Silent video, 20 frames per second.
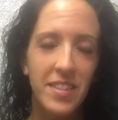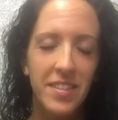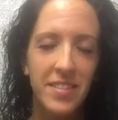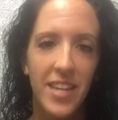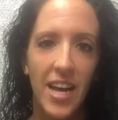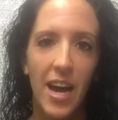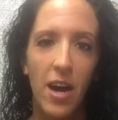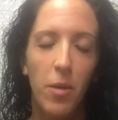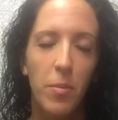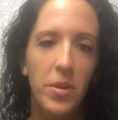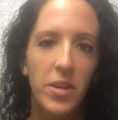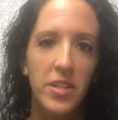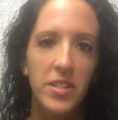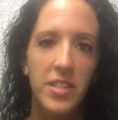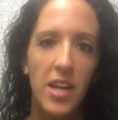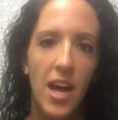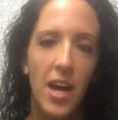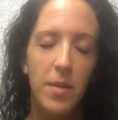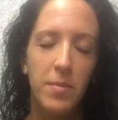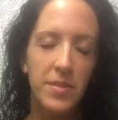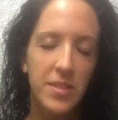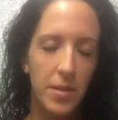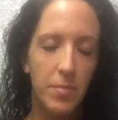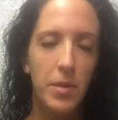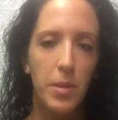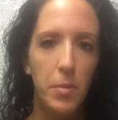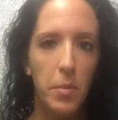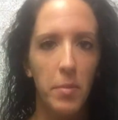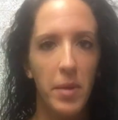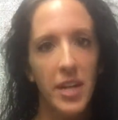Lisa Albert. Some
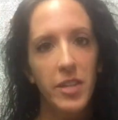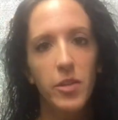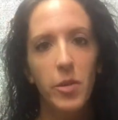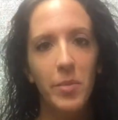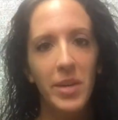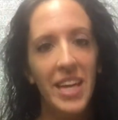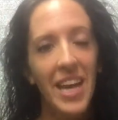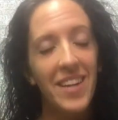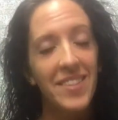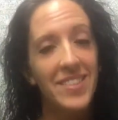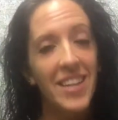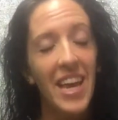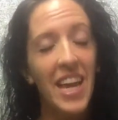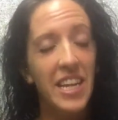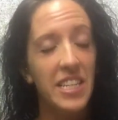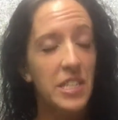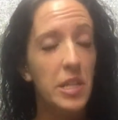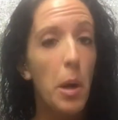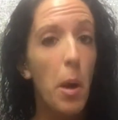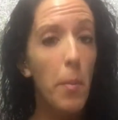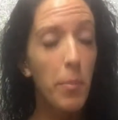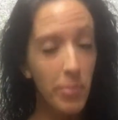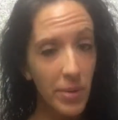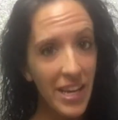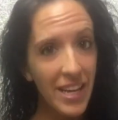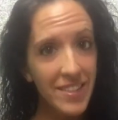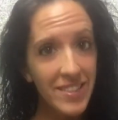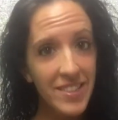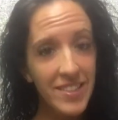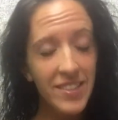people might know me as
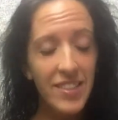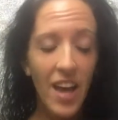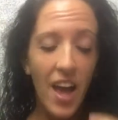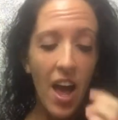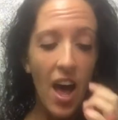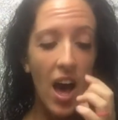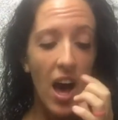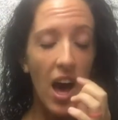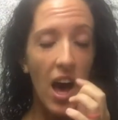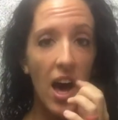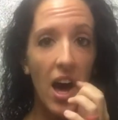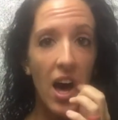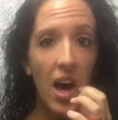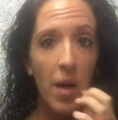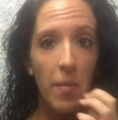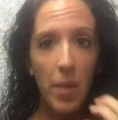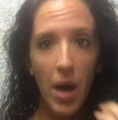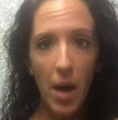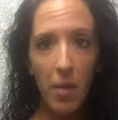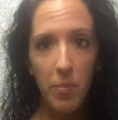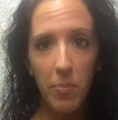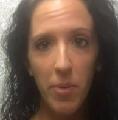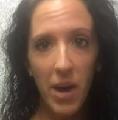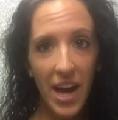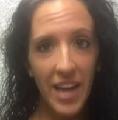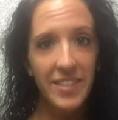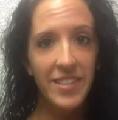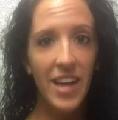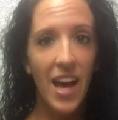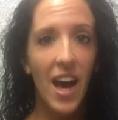InkedBeast,
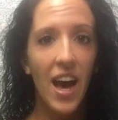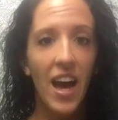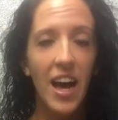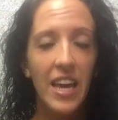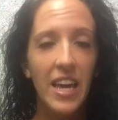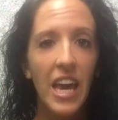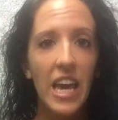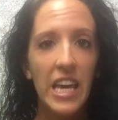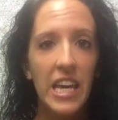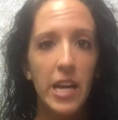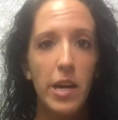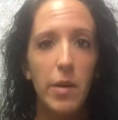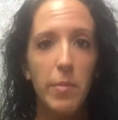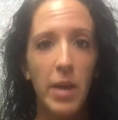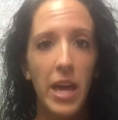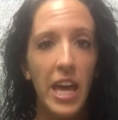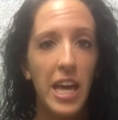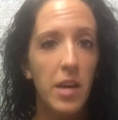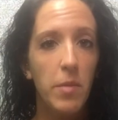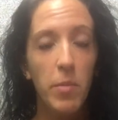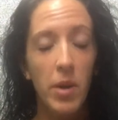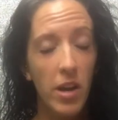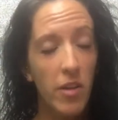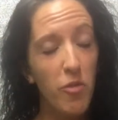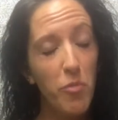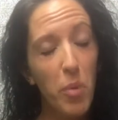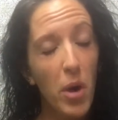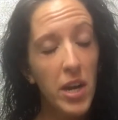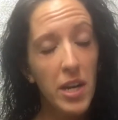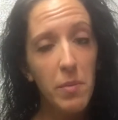but I am a
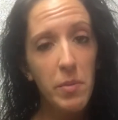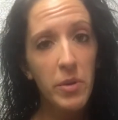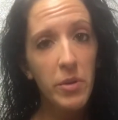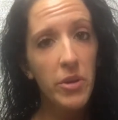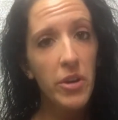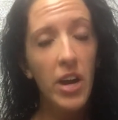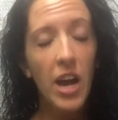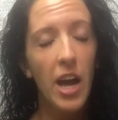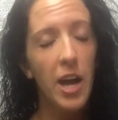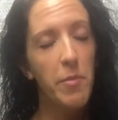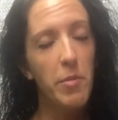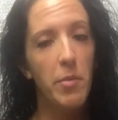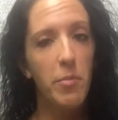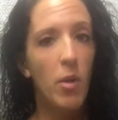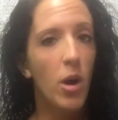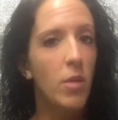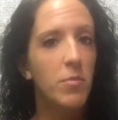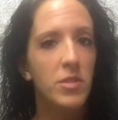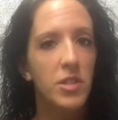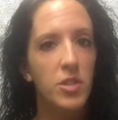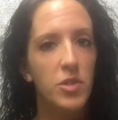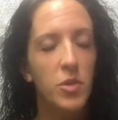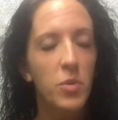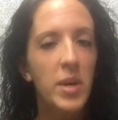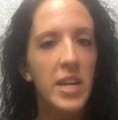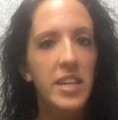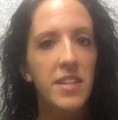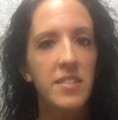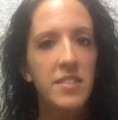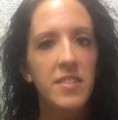competitive bodybuilder. I'm a mom to
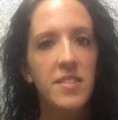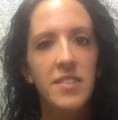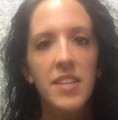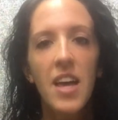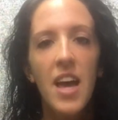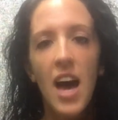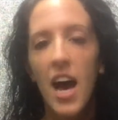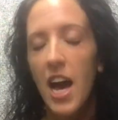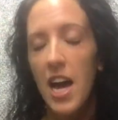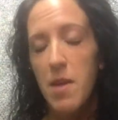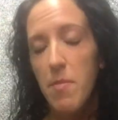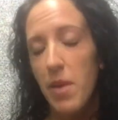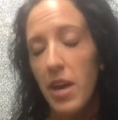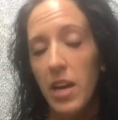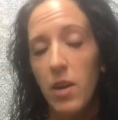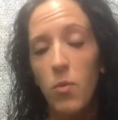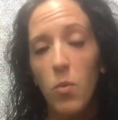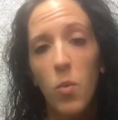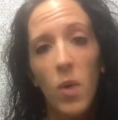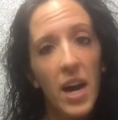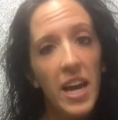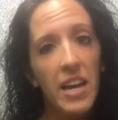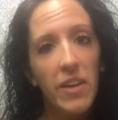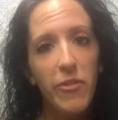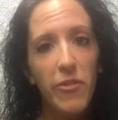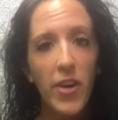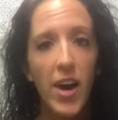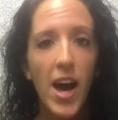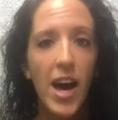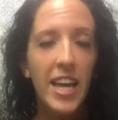twins. I'm a
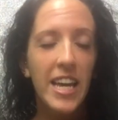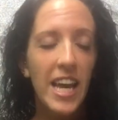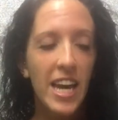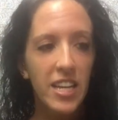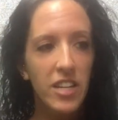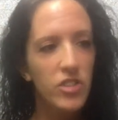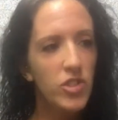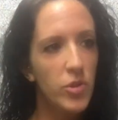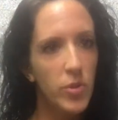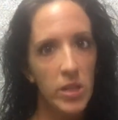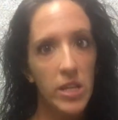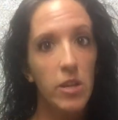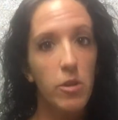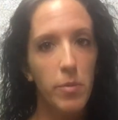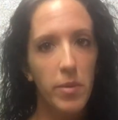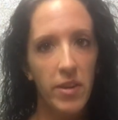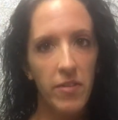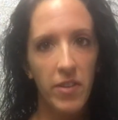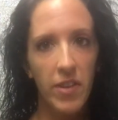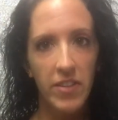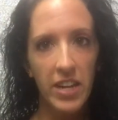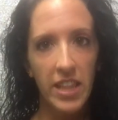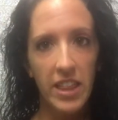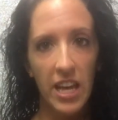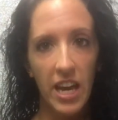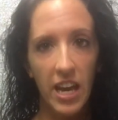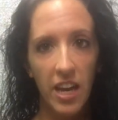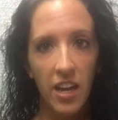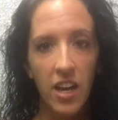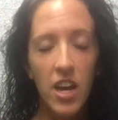wife. I kind of do a little bit of
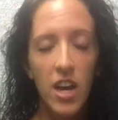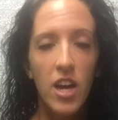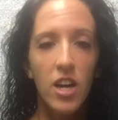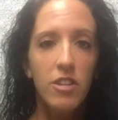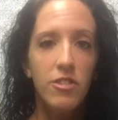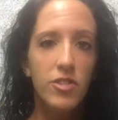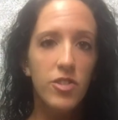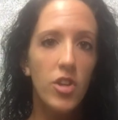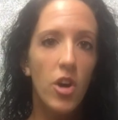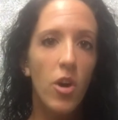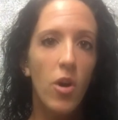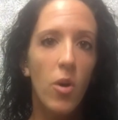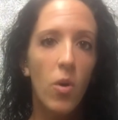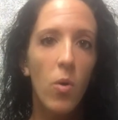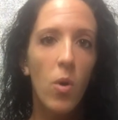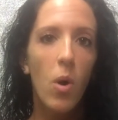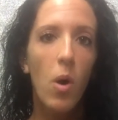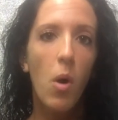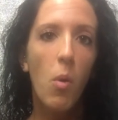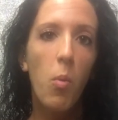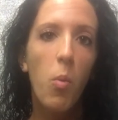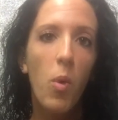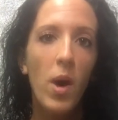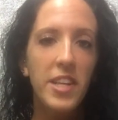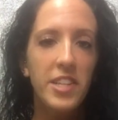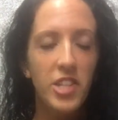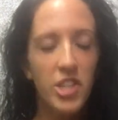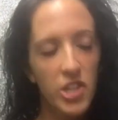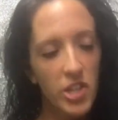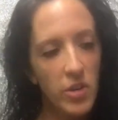everything. So
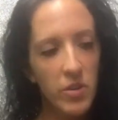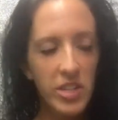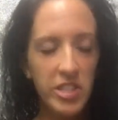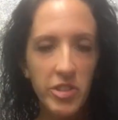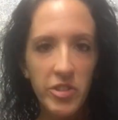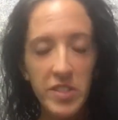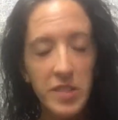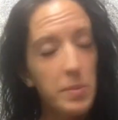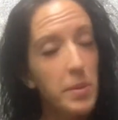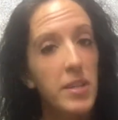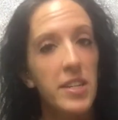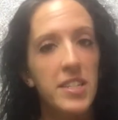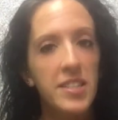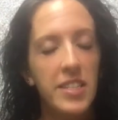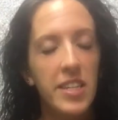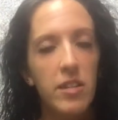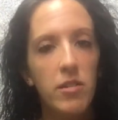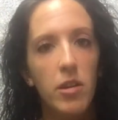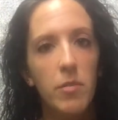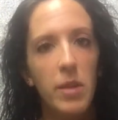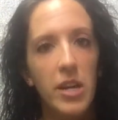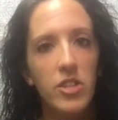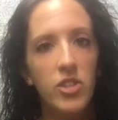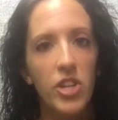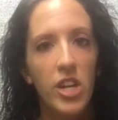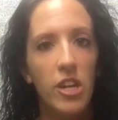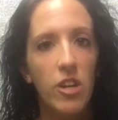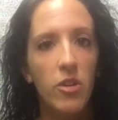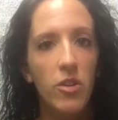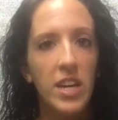what you're going to experience here on my
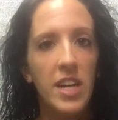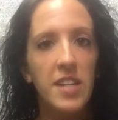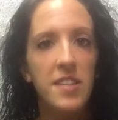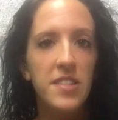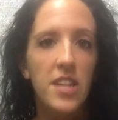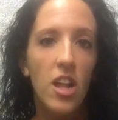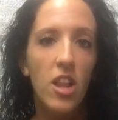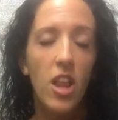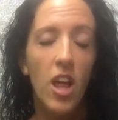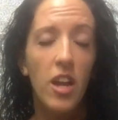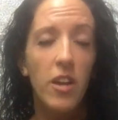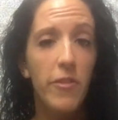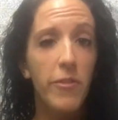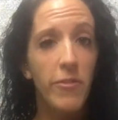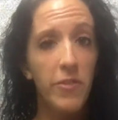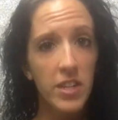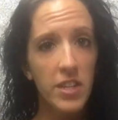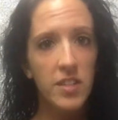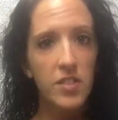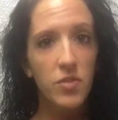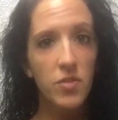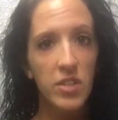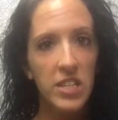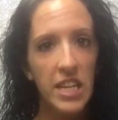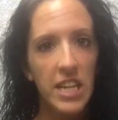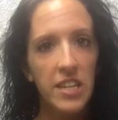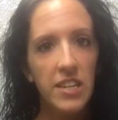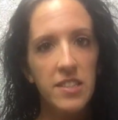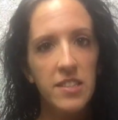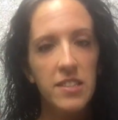channel is a lot of fitness
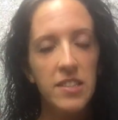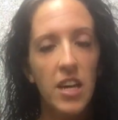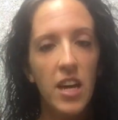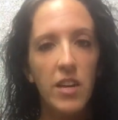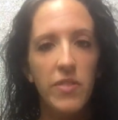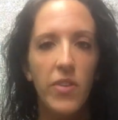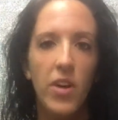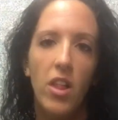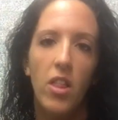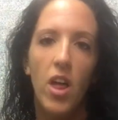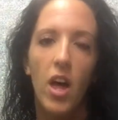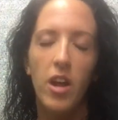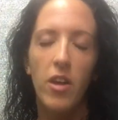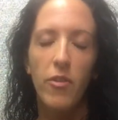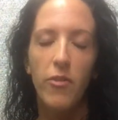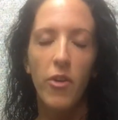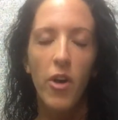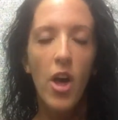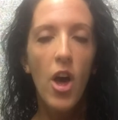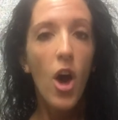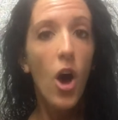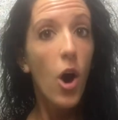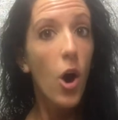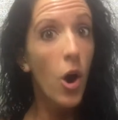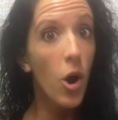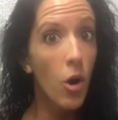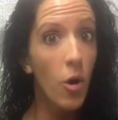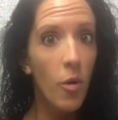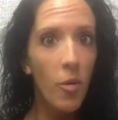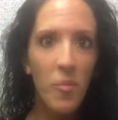related stuff, a lot of
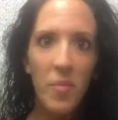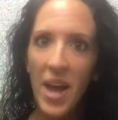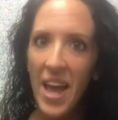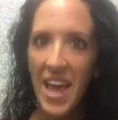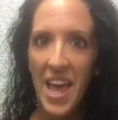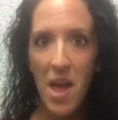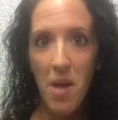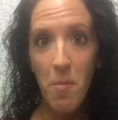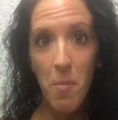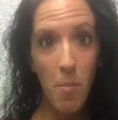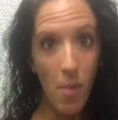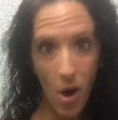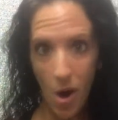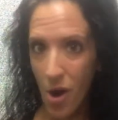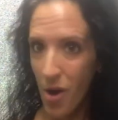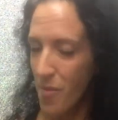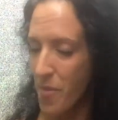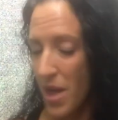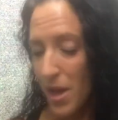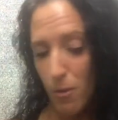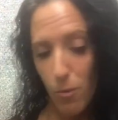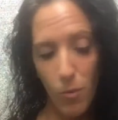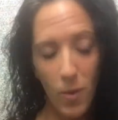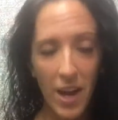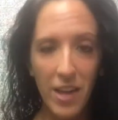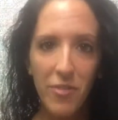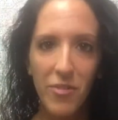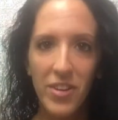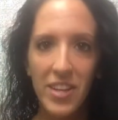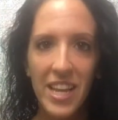home and mom and
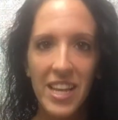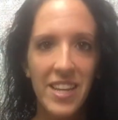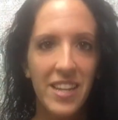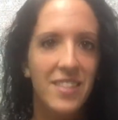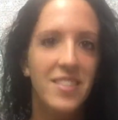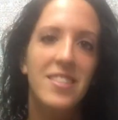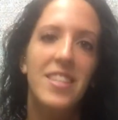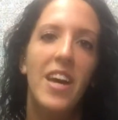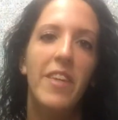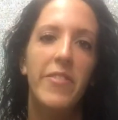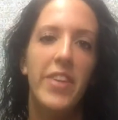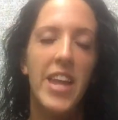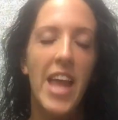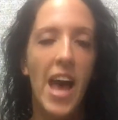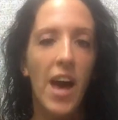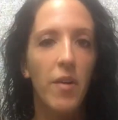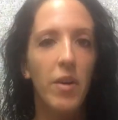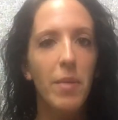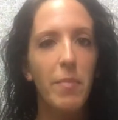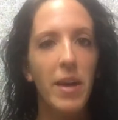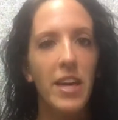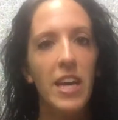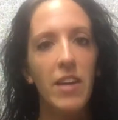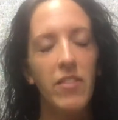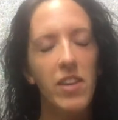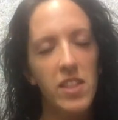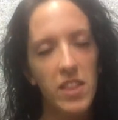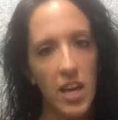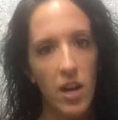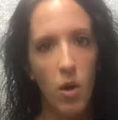wife related stuff, and how I make
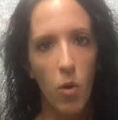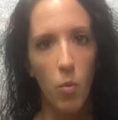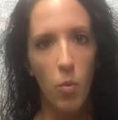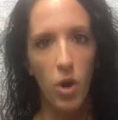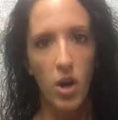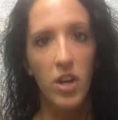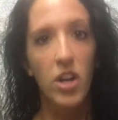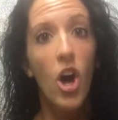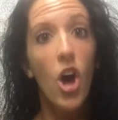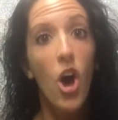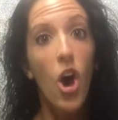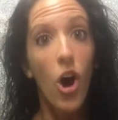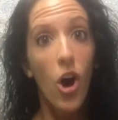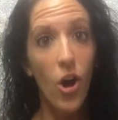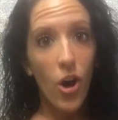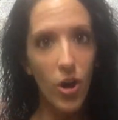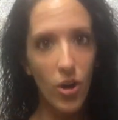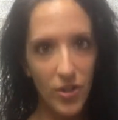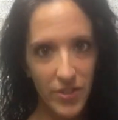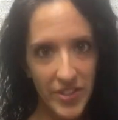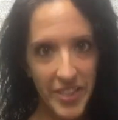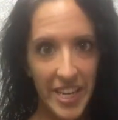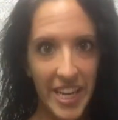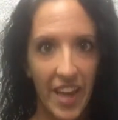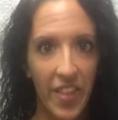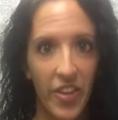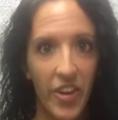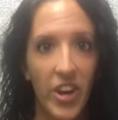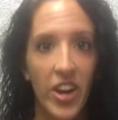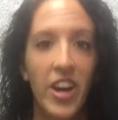everything work all
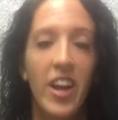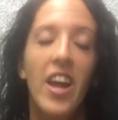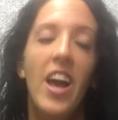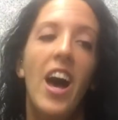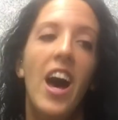together,